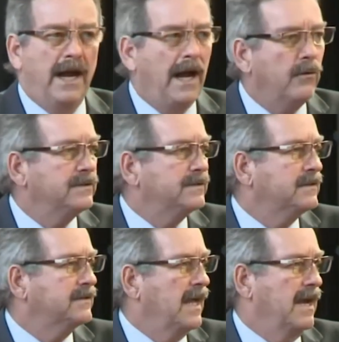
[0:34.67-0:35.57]
How
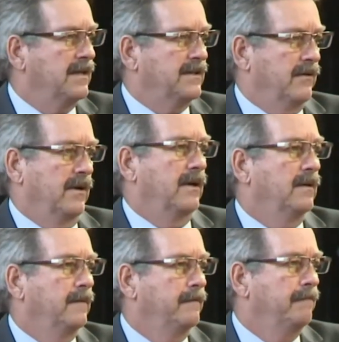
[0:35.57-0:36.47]
is this
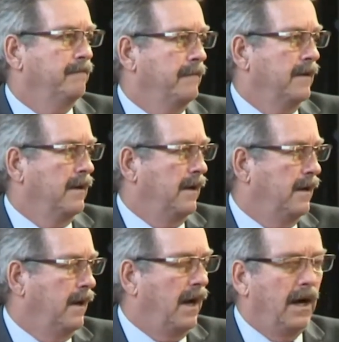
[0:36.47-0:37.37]
sanitary?
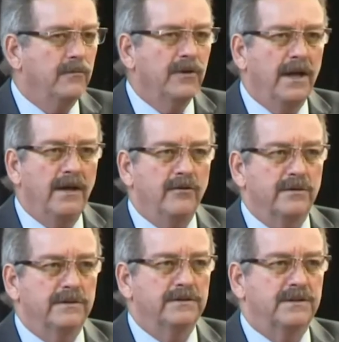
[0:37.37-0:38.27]
I'm going to
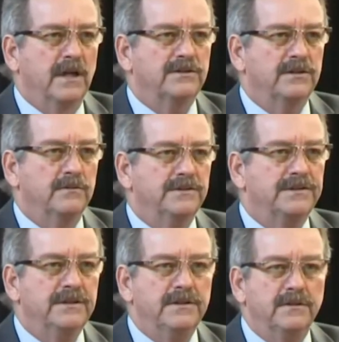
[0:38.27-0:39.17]
have a discussion
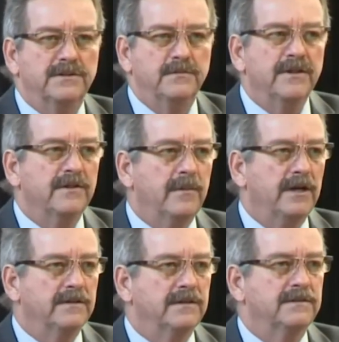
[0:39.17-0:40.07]
with CEO Smith
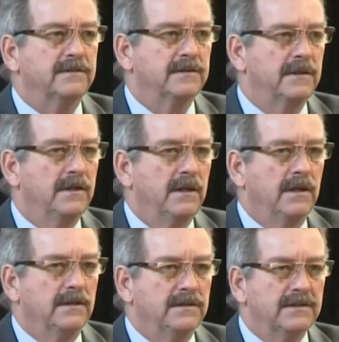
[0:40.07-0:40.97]
about this.
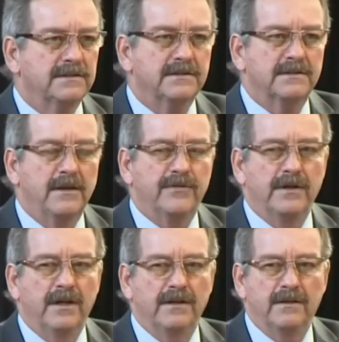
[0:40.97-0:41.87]
This is
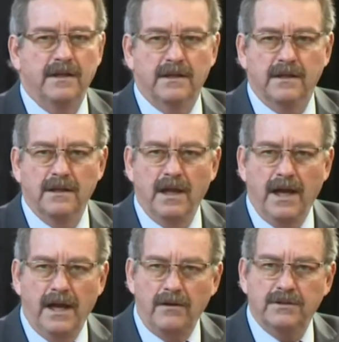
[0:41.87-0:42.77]
something I think,
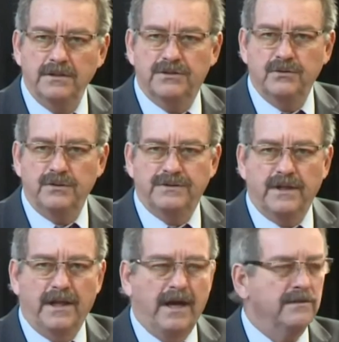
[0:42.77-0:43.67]
how can
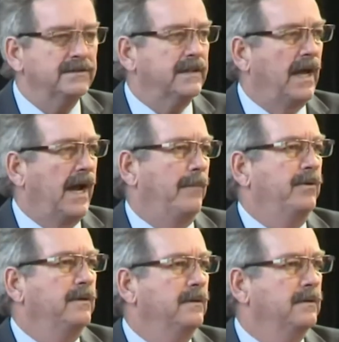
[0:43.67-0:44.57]
schools allow this to
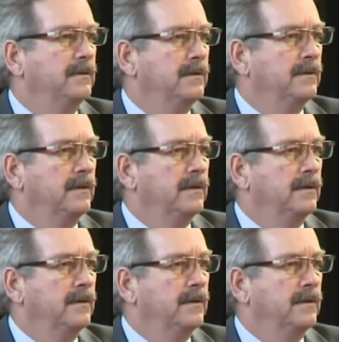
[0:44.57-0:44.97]
happen?